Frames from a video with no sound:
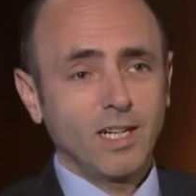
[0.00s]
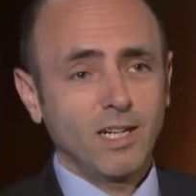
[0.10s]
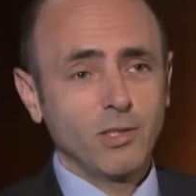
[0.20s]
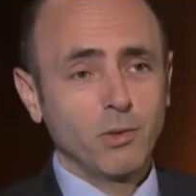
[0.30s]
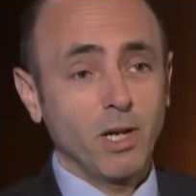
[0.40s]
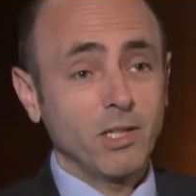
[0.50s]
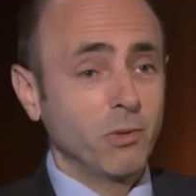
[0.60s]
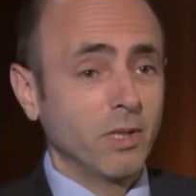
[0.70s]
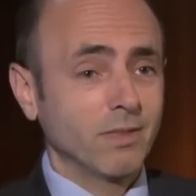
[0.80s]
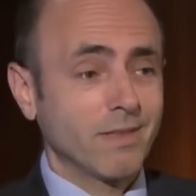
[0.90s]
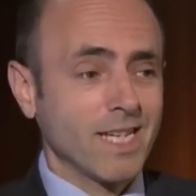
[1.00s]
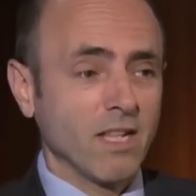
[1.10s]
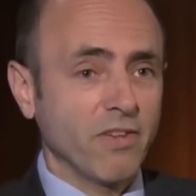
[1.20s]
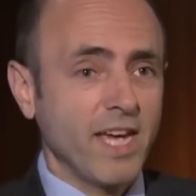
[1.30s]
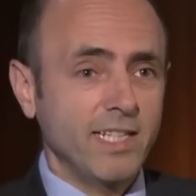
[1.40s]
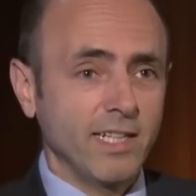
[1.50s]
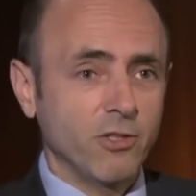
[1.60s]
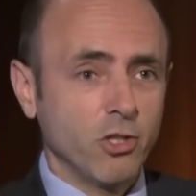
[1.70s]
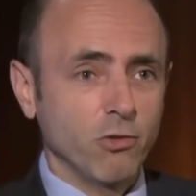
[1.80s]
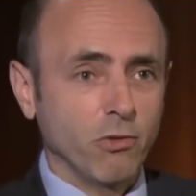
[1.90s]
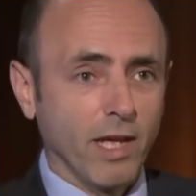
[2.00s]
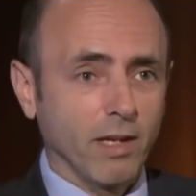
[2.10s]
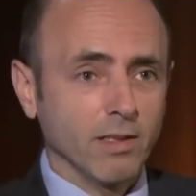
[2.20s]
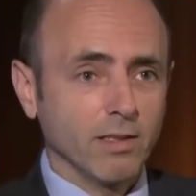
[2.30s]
Are you a self-hating Jew then?